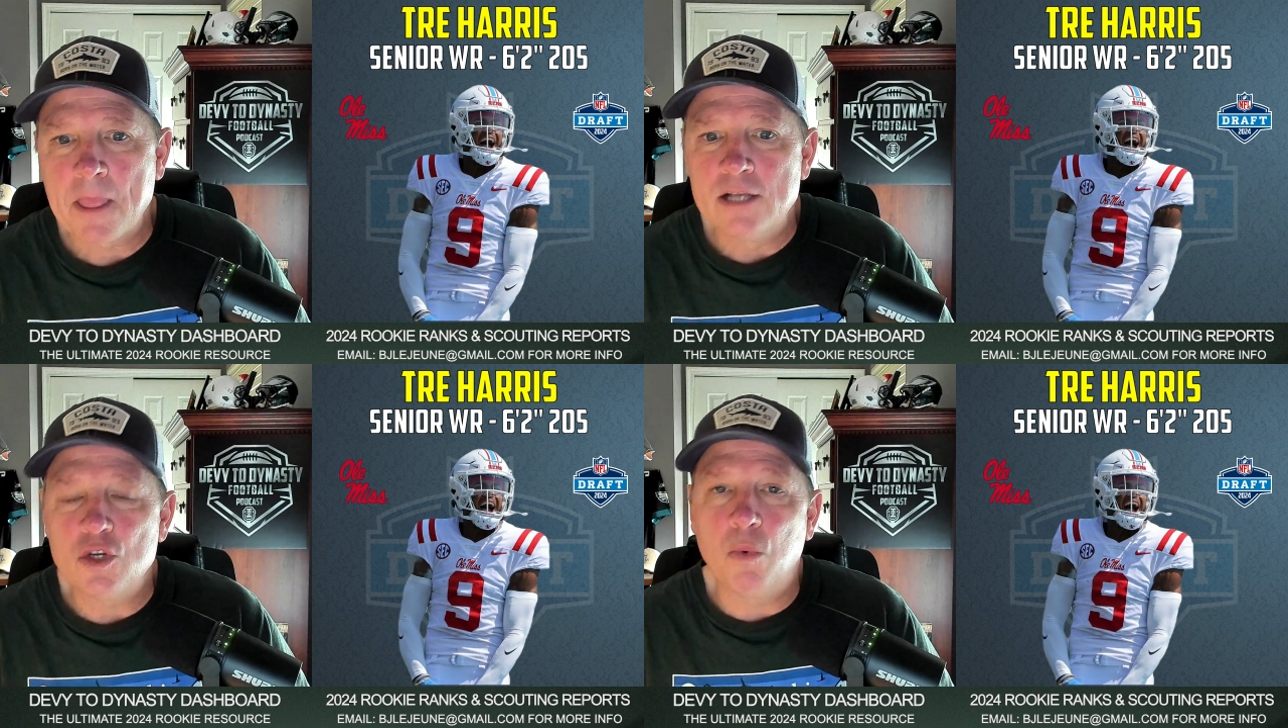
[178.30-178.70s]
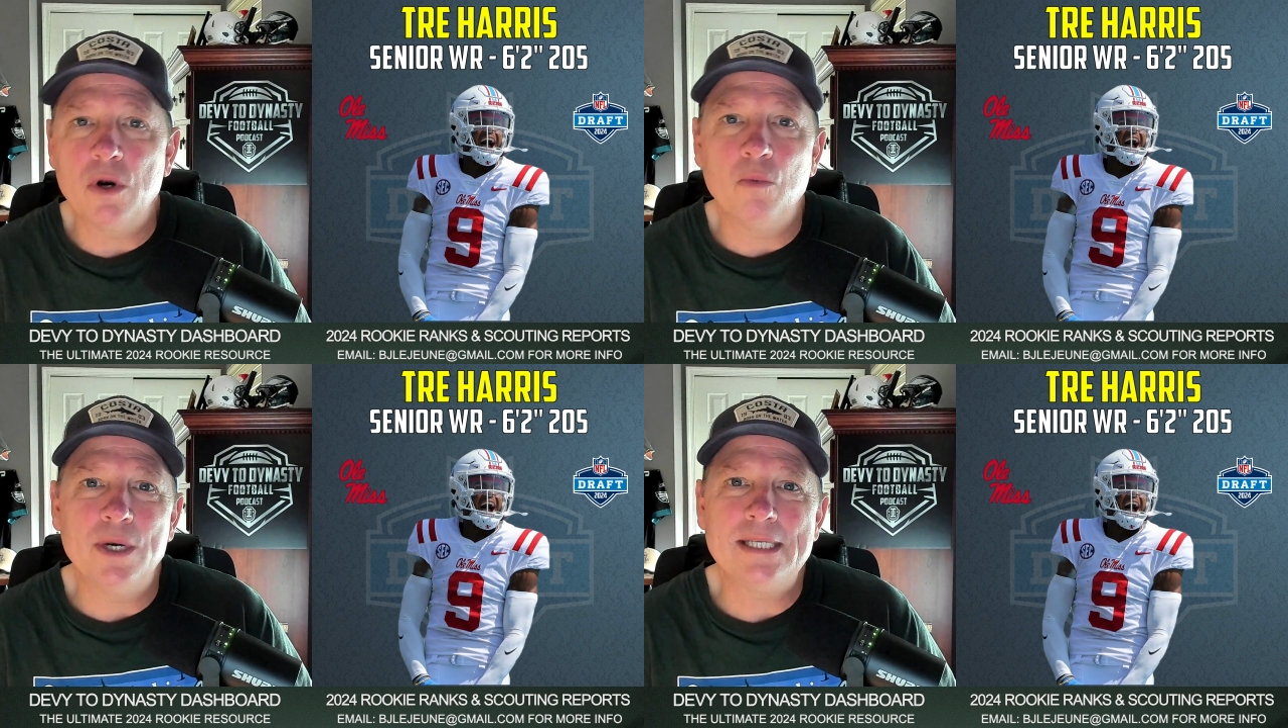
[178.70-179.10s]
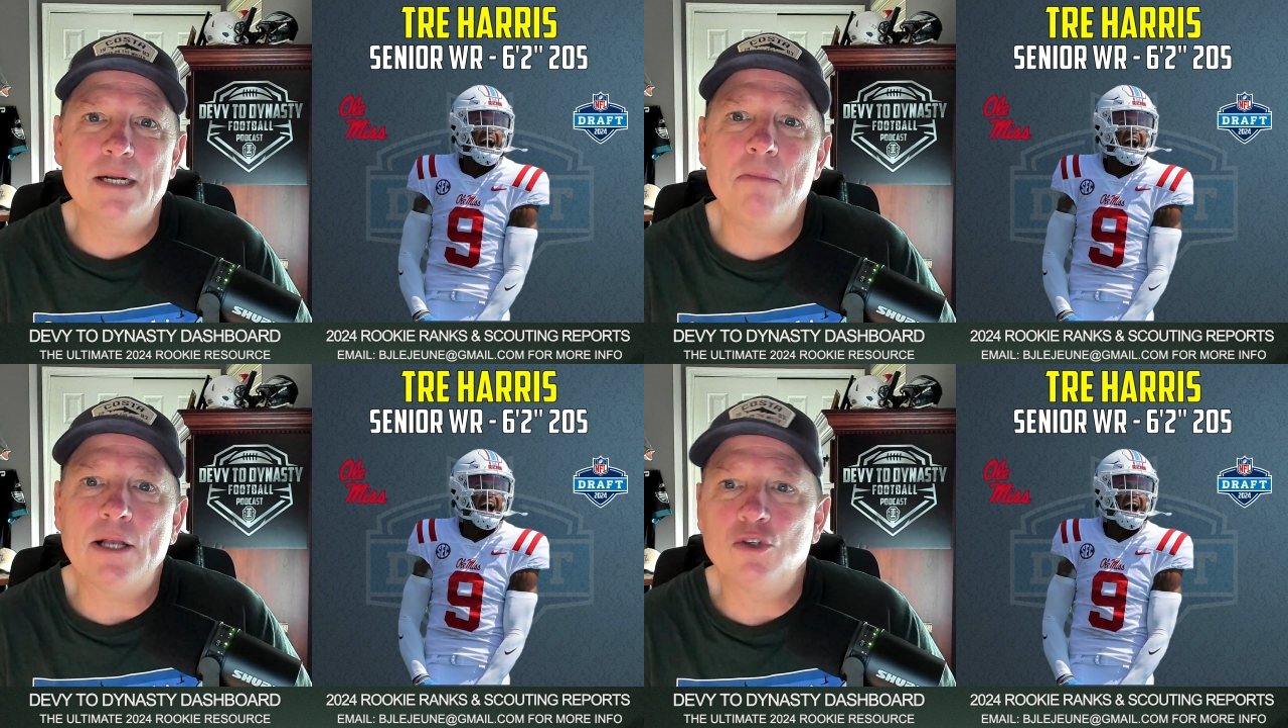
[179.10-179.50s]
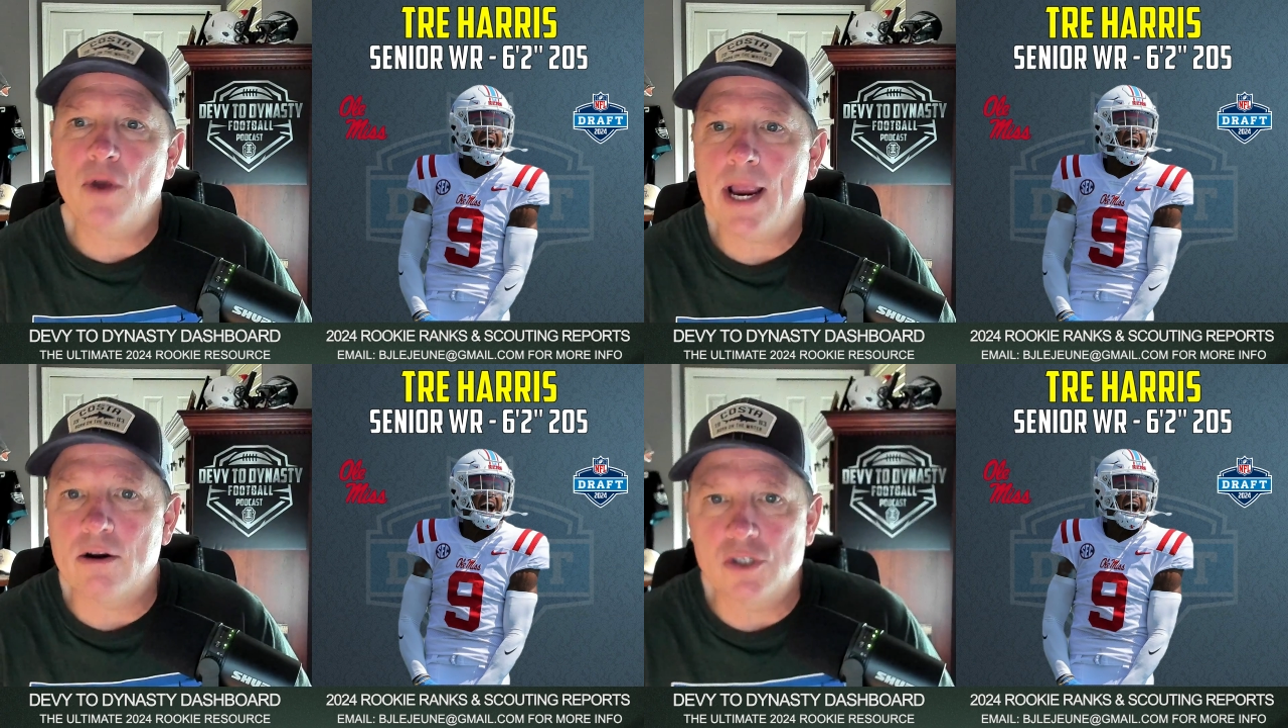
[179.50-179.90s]
So what what is it about Tre
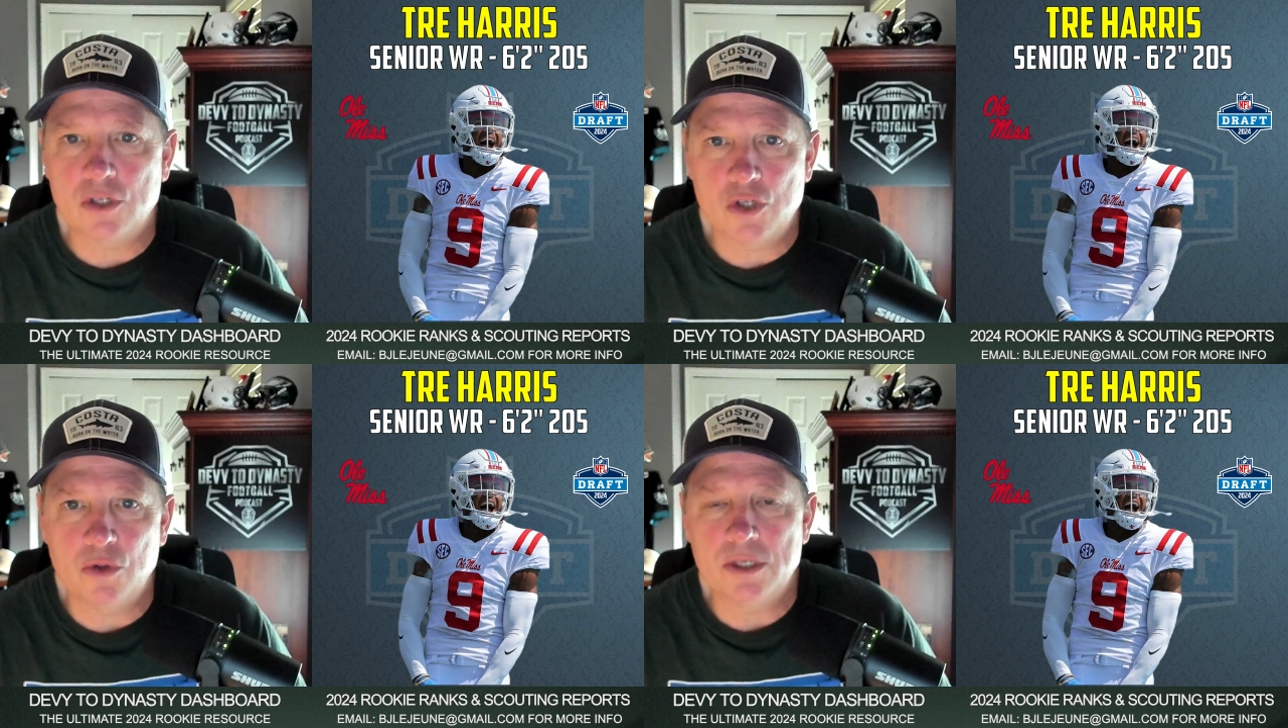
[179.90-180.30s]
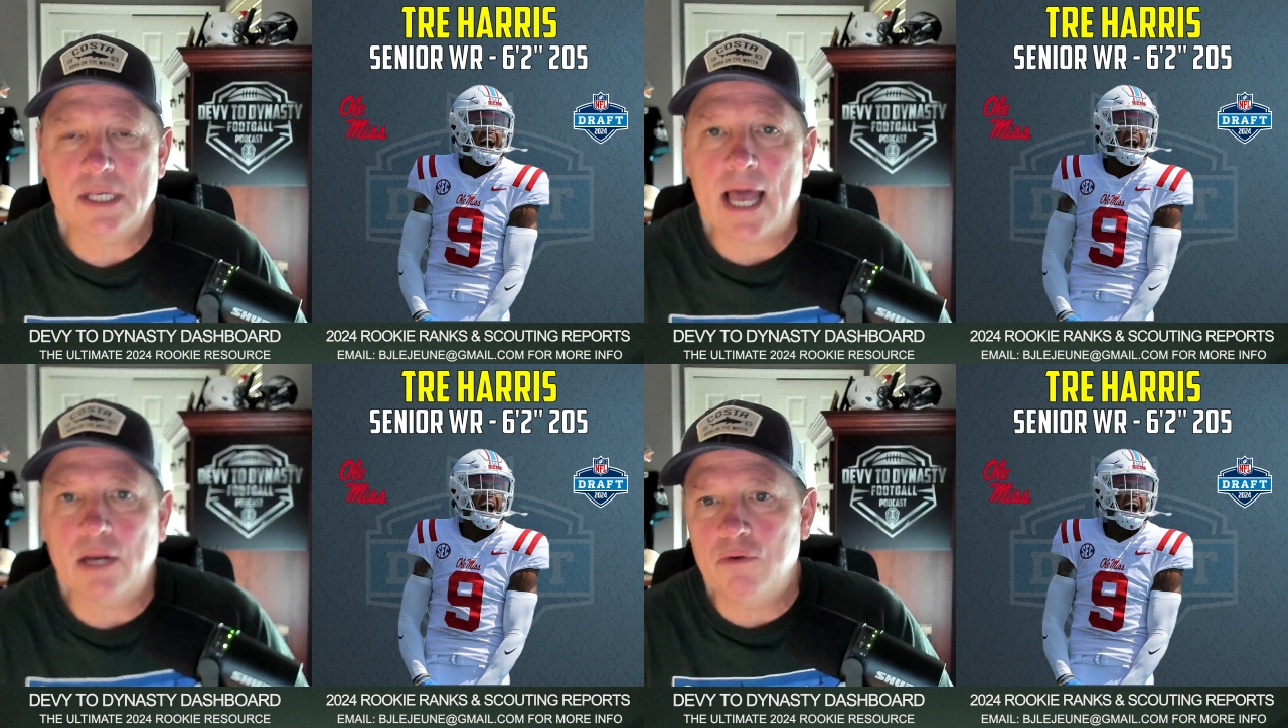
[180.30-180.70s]
Harris? So, so the scouting